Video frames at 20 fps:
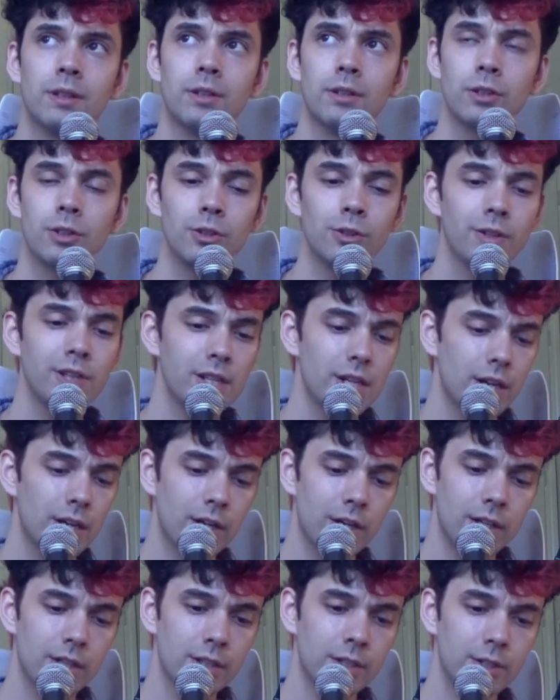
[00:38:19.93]
You know that
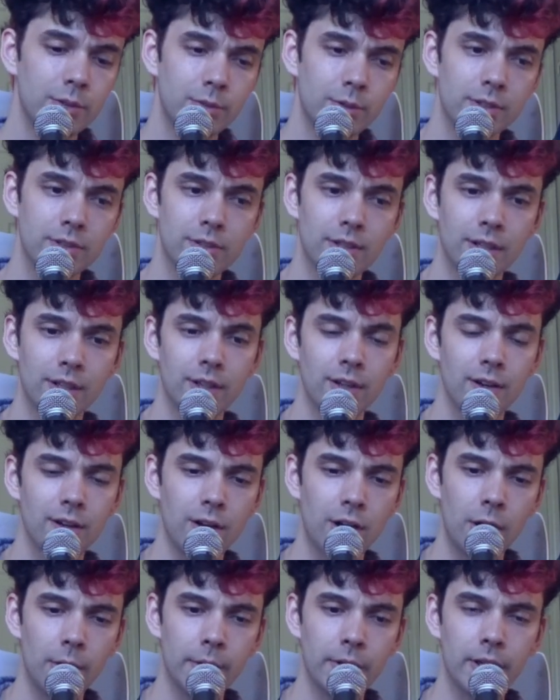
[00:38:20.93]
audio where it's like,
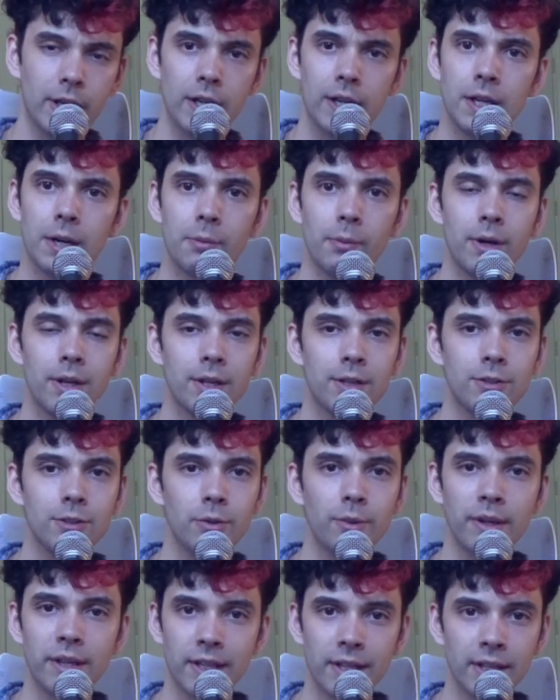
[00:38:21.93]
Ariana, what are you
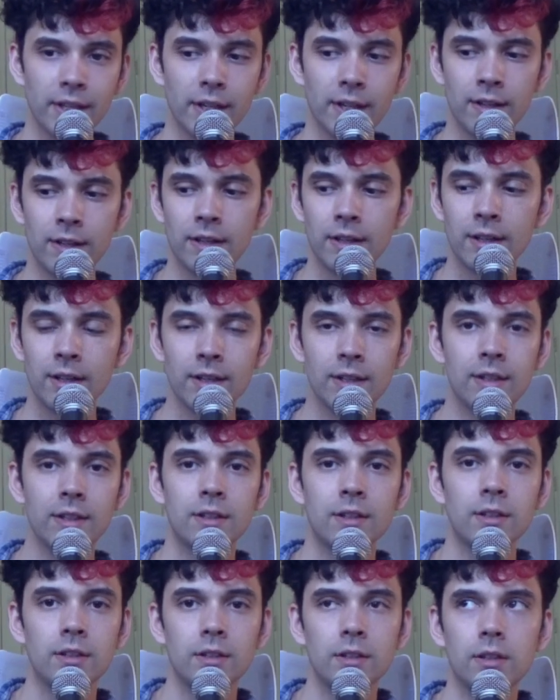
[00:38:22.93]
doing here?
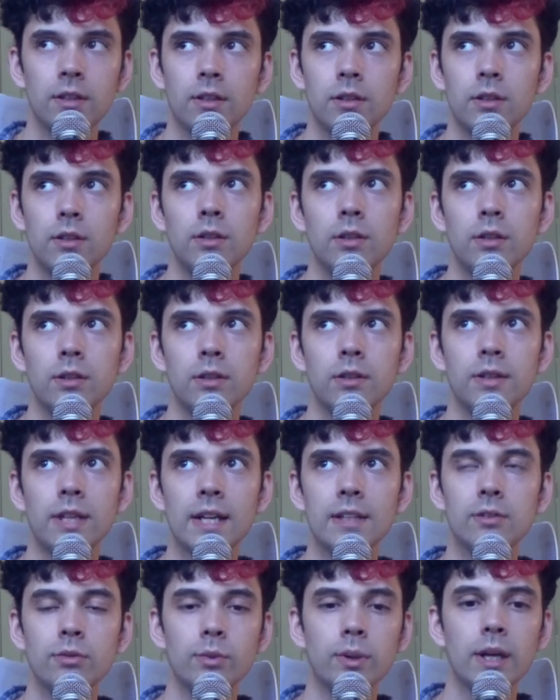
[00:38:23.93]

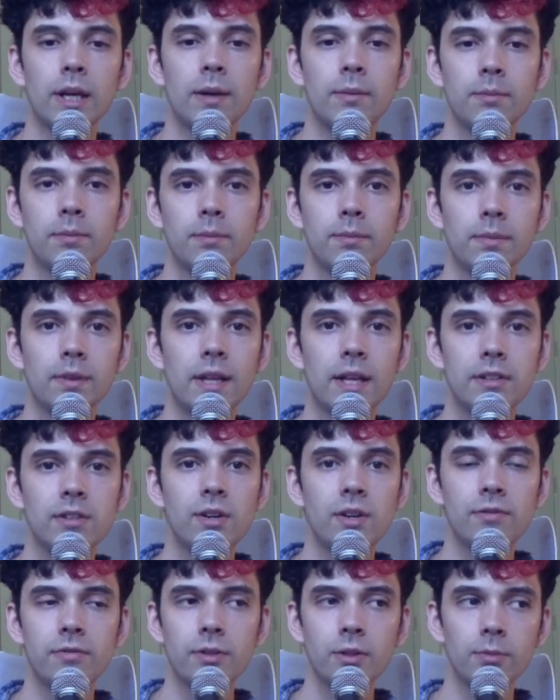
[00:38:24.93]
That's
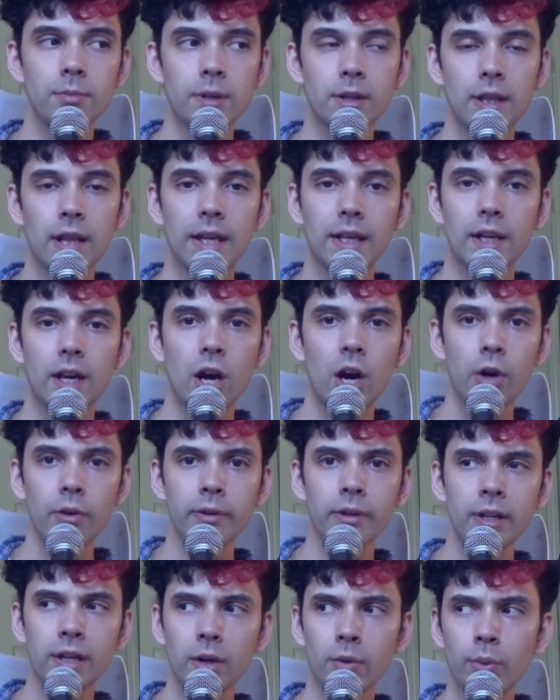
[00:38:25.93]
how I feel. But like,
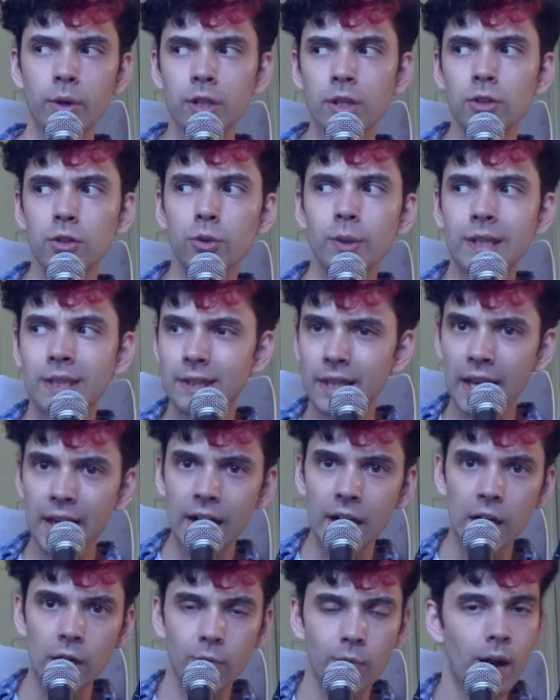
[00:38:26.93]
Ariana, what are you doing
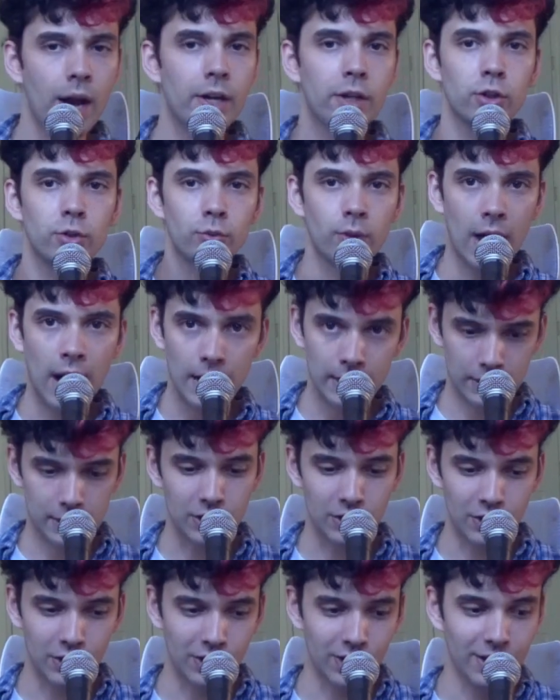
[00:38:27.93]
there? Why are you not
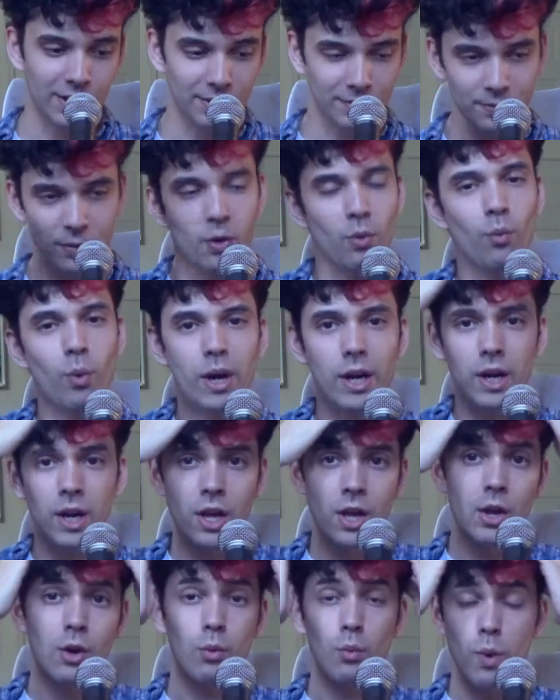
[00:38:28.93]
here? Where
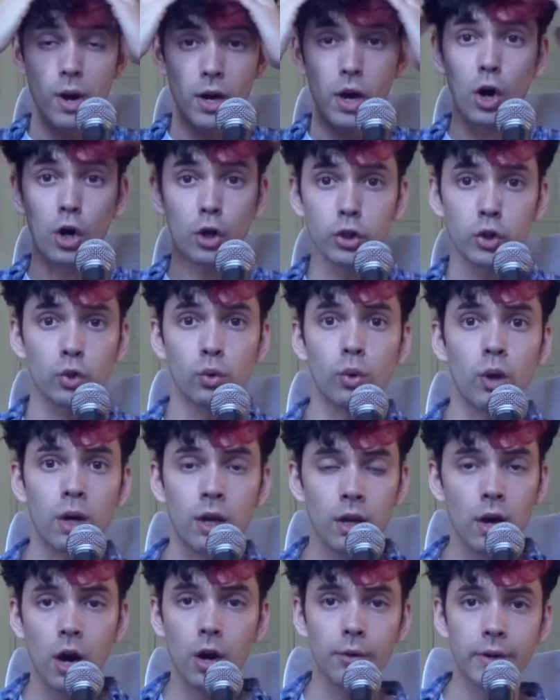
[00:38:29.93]
are you?
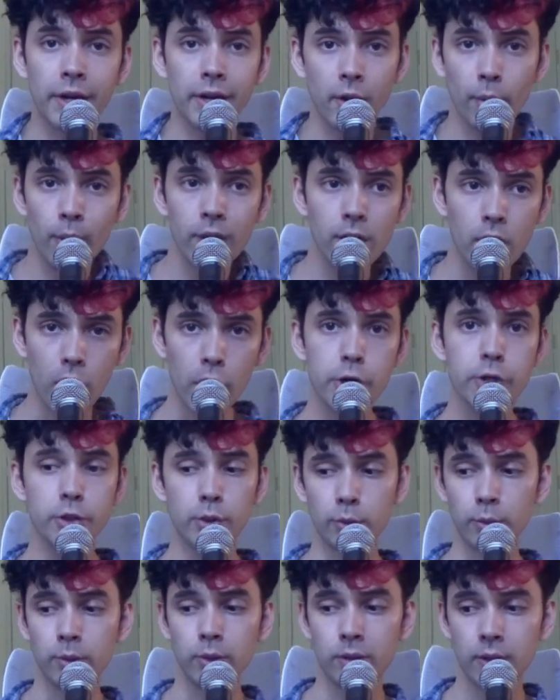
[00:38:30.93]
Ariana, where are
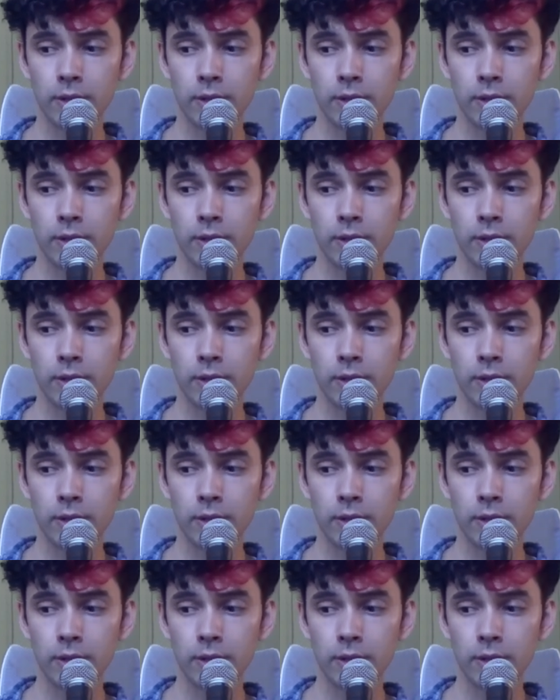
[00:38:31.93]
you?